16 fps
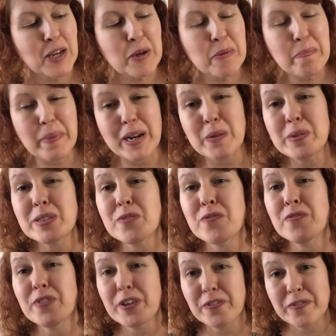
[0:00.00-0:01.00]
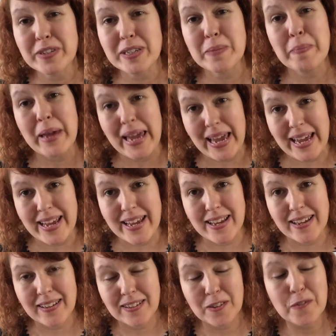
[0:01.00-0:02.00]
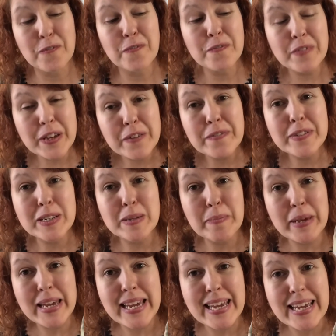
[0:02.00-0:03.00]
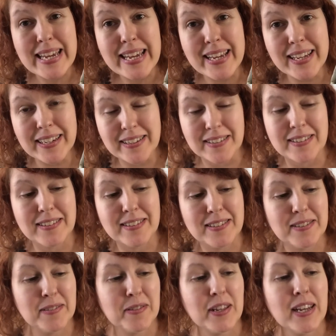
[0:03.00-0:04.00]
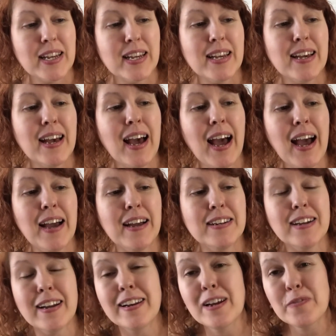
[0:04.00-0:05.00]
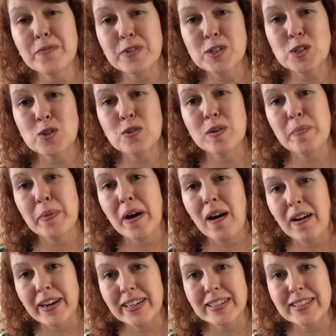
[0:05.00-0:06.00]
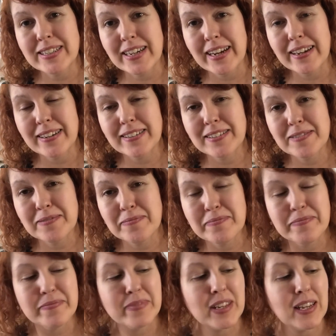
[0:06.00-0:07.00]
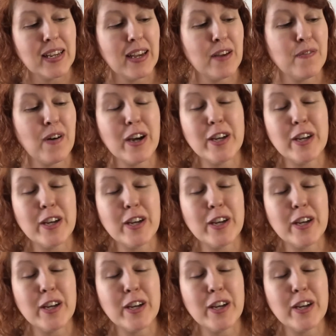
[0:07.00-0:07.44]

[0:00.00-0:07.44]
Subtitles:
But it was 50p. 50p. And I love the story behind it. If I